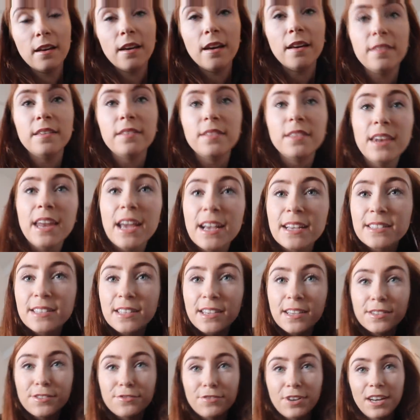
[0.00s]
And then the next
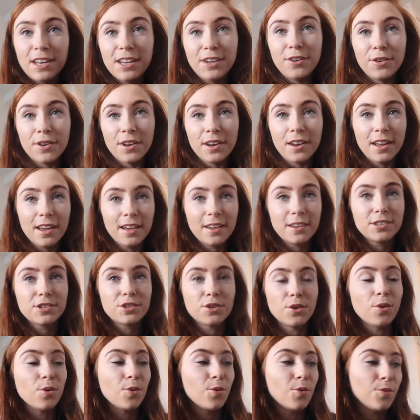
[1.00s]
thing's really gonna like
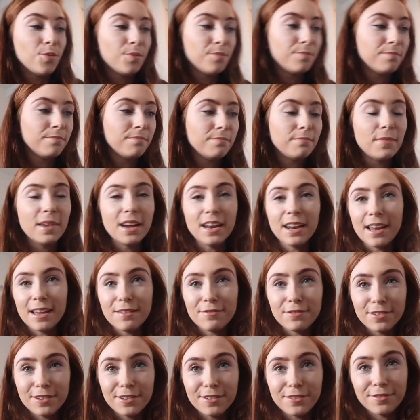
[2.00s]
show my
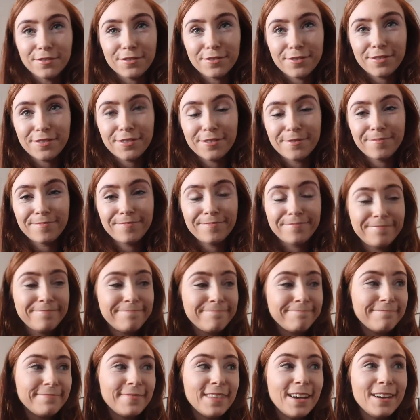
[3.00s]
level of,
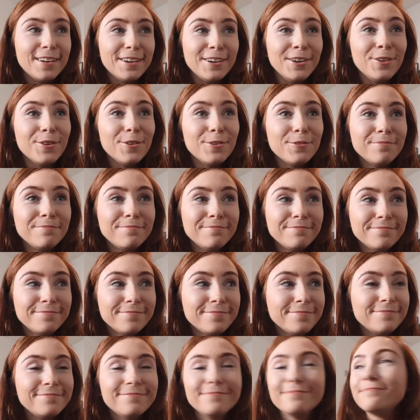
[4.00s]
I don't know,
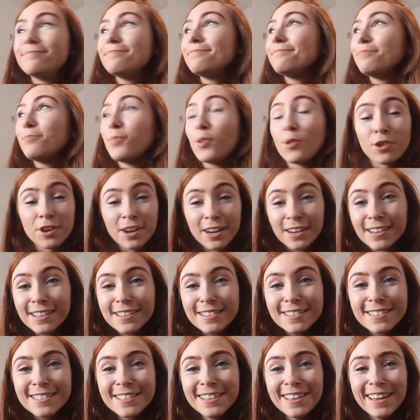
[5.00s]

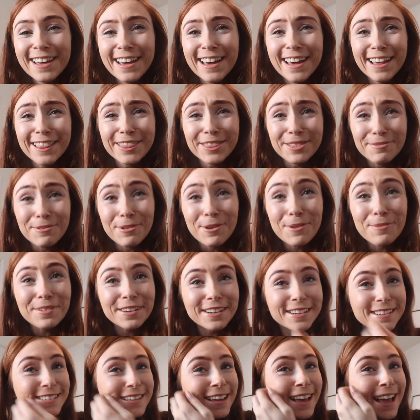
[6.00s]
boringness at the
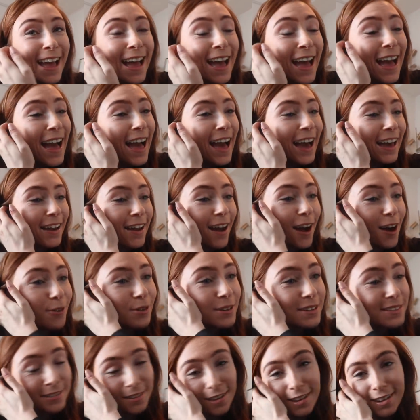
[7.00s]
moment and how
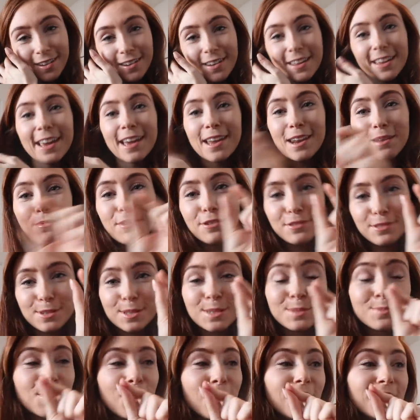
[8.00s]
excited I get about the
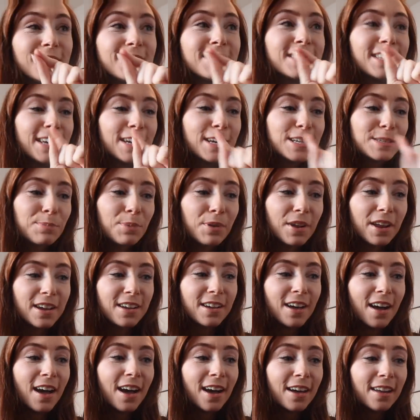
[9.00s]
smallest things. But I
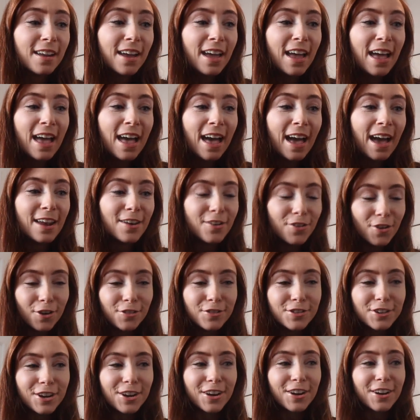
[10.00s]
got
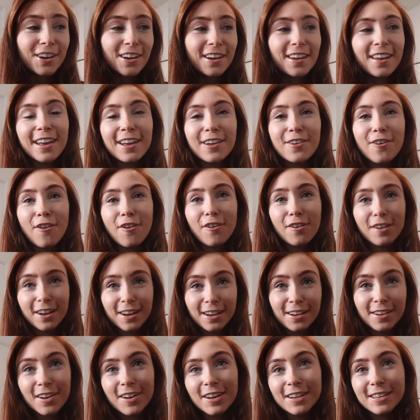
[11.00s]
another like
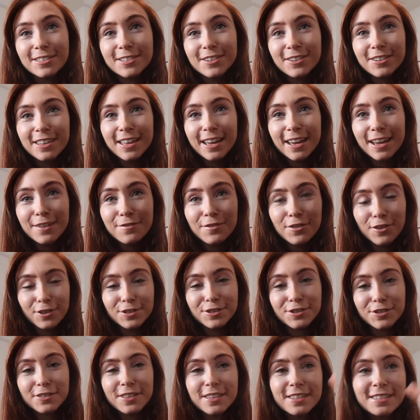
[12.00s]
organizer thing for
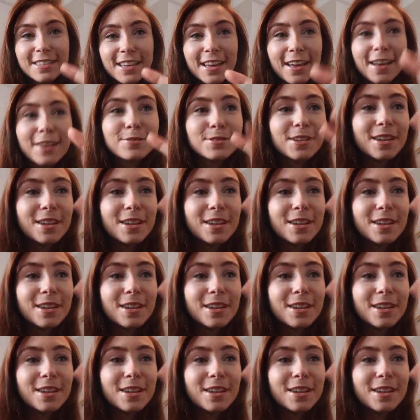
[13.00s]
under the sink.